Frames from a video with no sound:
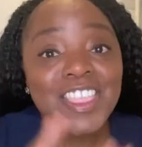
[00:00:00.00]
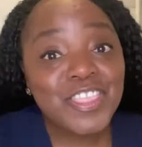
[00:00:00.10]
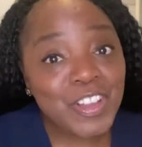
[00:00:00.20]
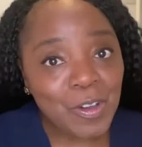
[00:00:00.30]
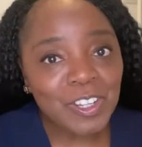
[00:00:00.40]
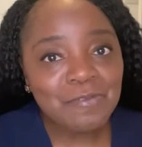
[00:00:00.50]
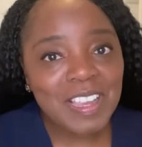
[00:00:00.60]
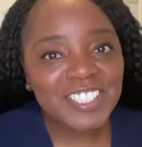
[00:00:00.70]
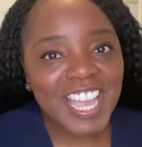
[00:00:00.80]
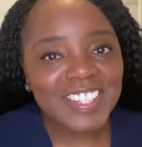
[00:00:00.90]
The goal of
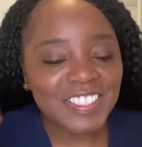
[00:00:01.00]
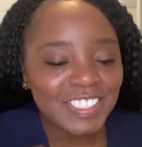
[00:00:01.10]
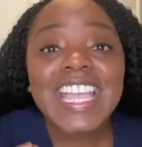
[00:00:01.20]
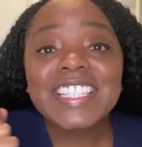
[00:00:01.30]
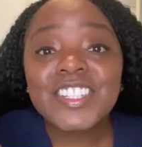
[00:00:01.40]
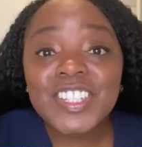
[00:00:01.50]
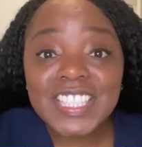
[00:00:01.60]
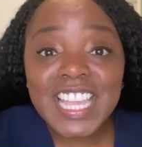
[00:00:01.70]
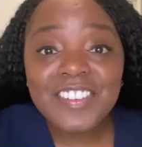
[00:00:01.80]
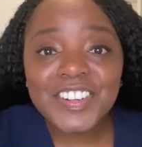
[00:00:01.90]
my channel is to
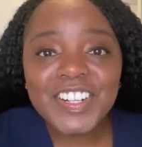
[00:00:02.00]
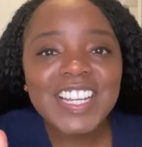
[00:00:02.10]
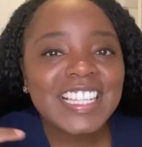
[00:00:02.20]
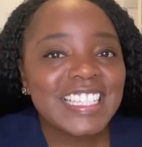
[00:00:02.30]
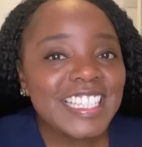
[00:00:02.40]
discover,